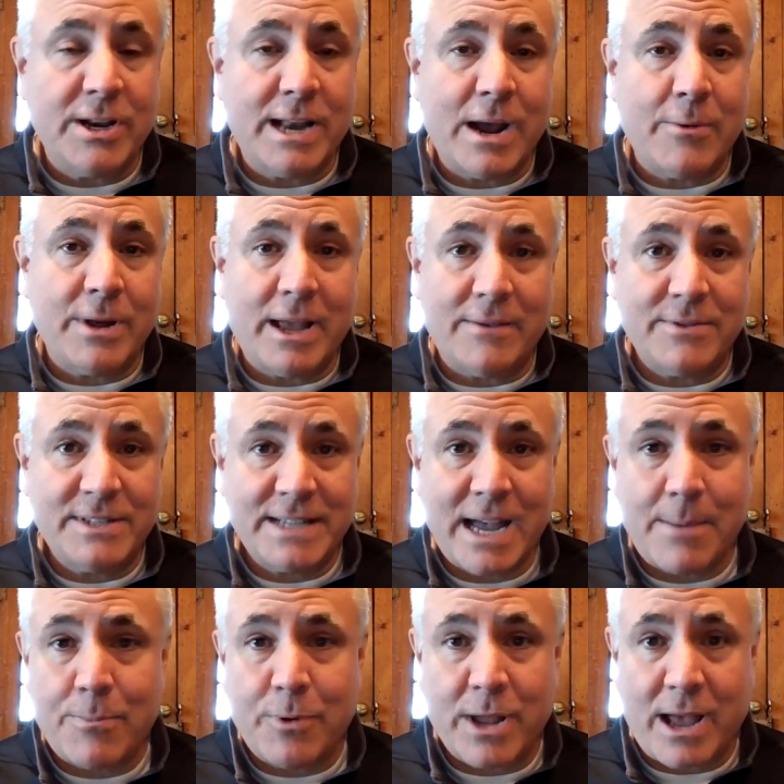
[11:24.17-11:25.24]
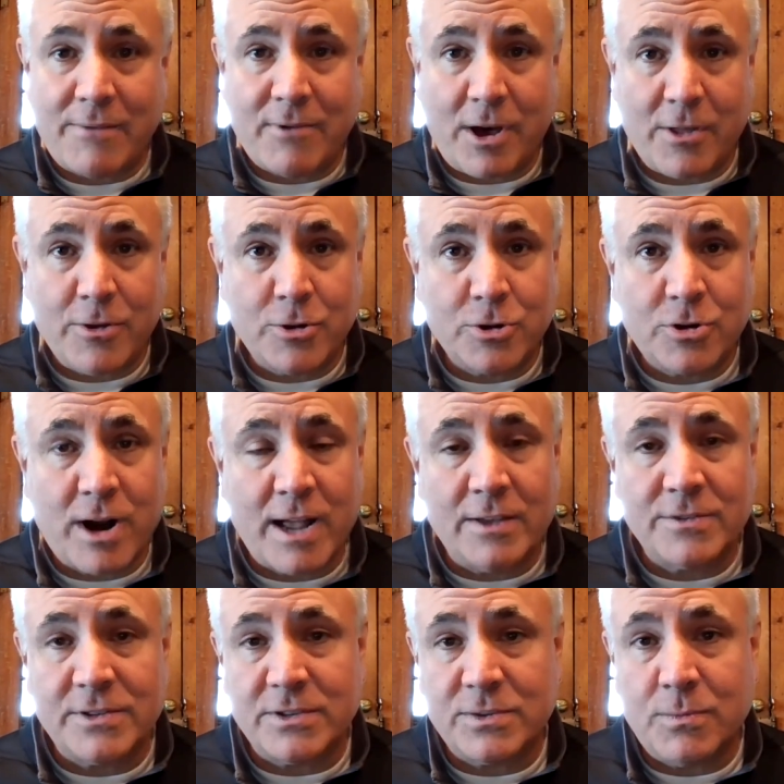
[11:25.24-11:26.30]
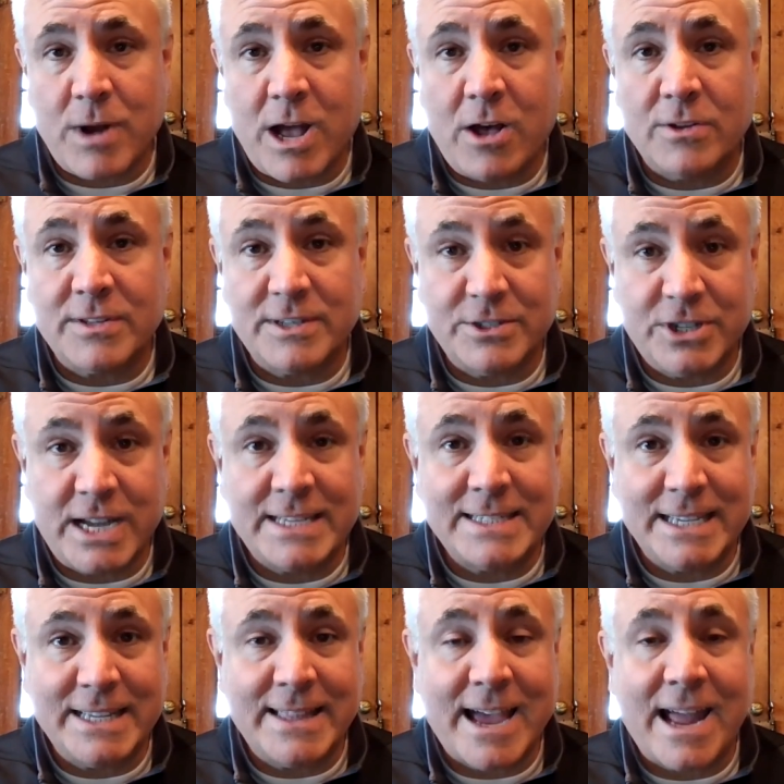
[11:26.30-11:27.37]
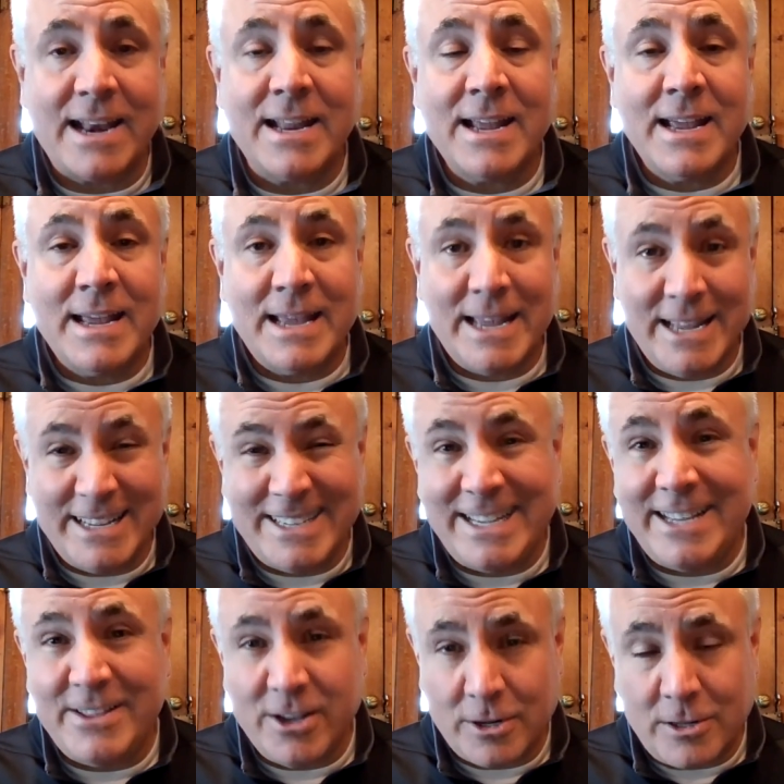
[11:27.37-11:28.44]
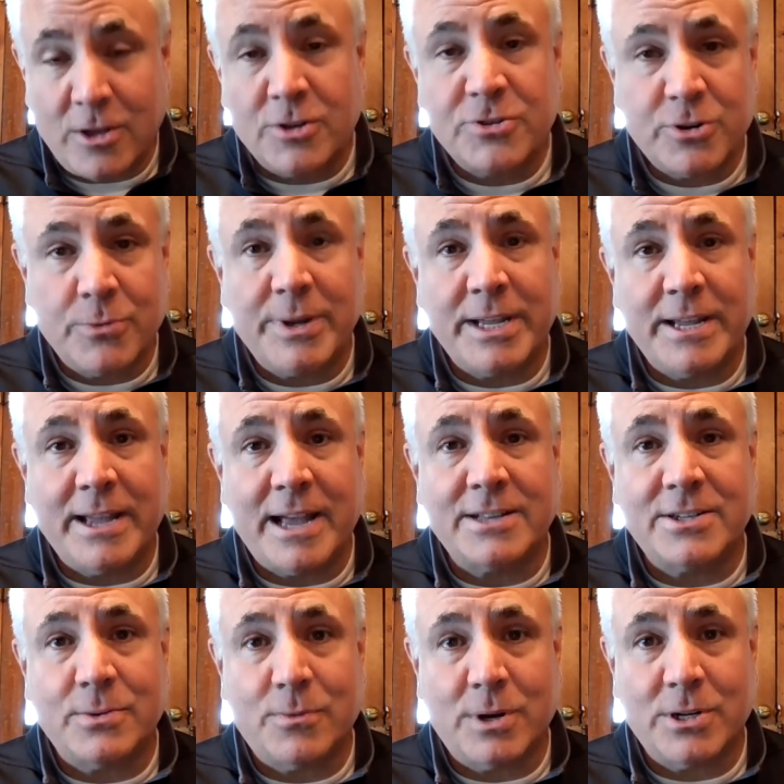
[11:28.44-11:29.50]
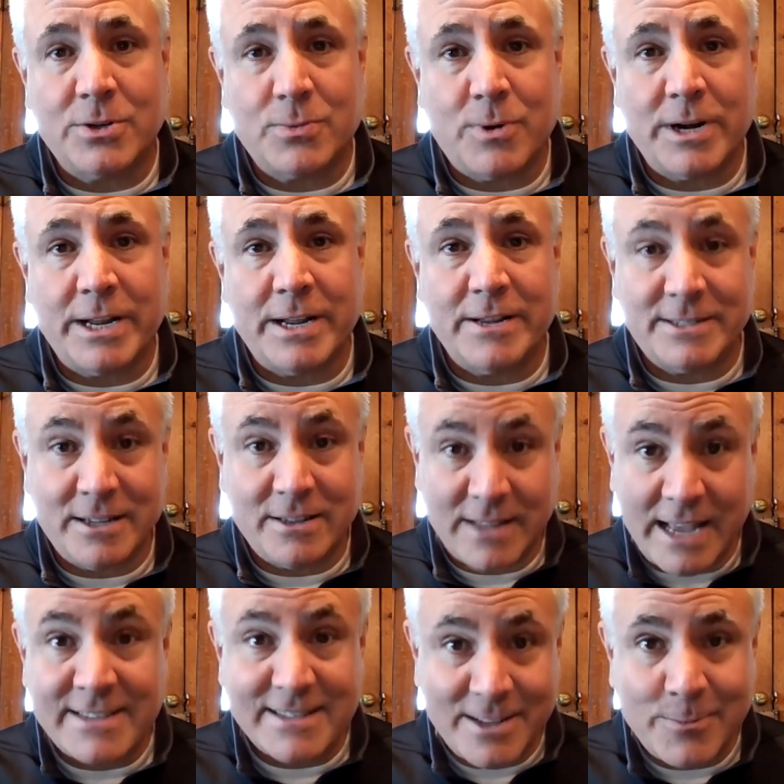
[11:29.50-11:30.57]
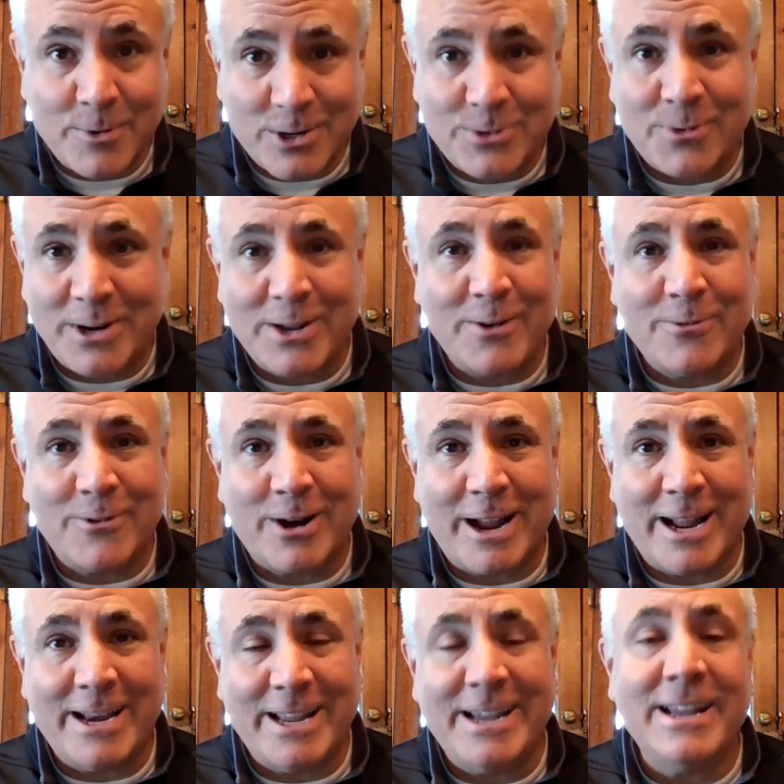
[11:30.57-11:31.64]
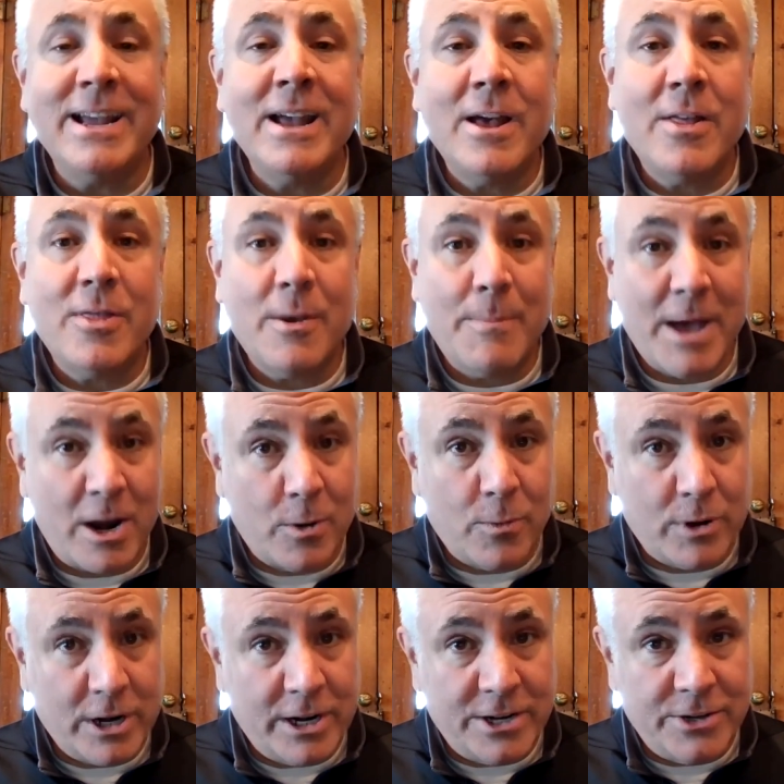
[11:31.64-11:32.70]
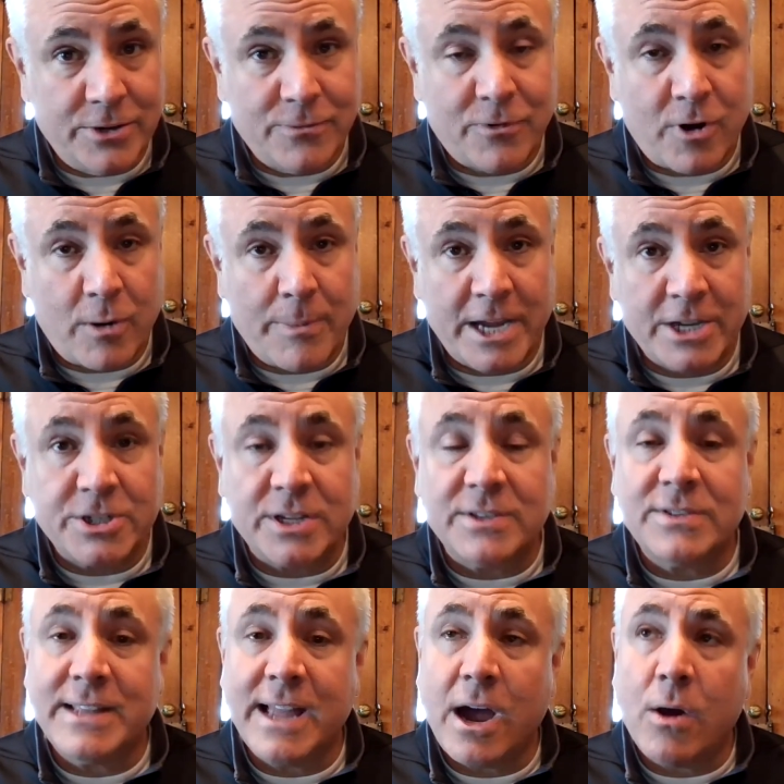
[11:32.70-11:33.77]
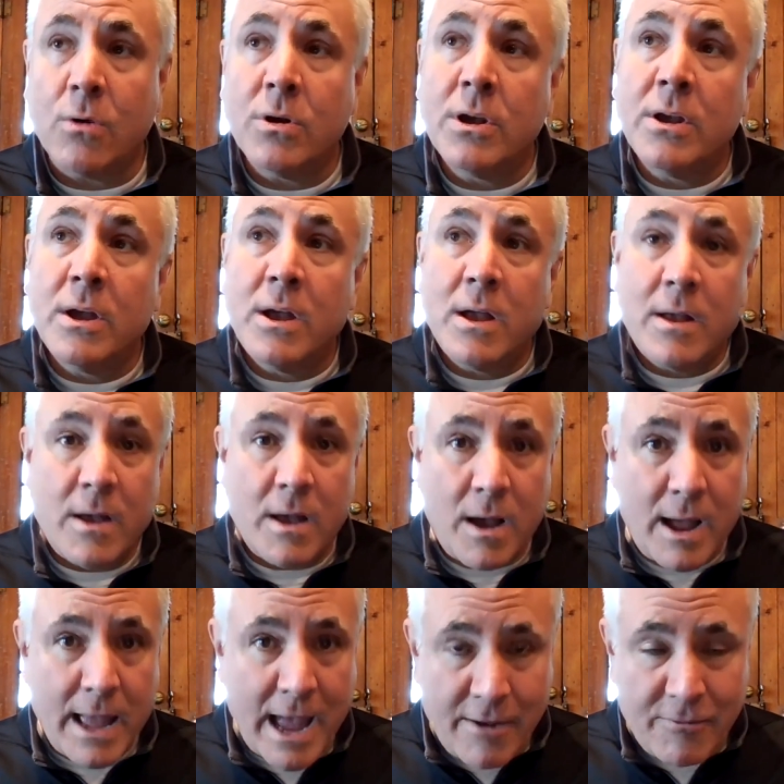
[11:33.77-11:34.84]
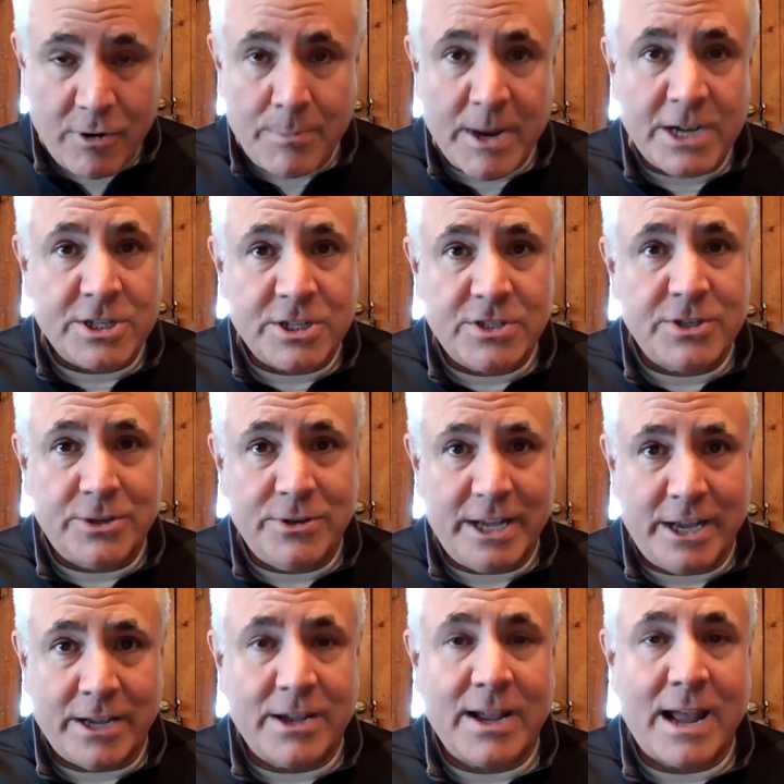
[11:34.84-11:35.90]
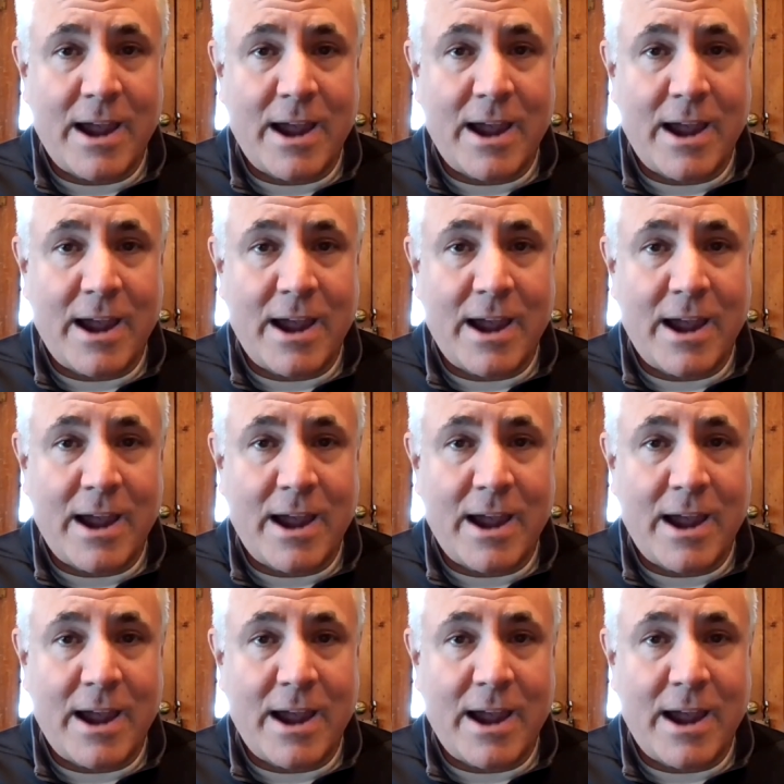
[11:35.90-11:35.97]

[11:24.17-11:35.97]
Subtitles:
Now we have STEP, we have other trials as well, suggesting that indeed the closer we can get to 120 to less than 120 over 80, the better we're going to do for our patients. Now, every patient's unique.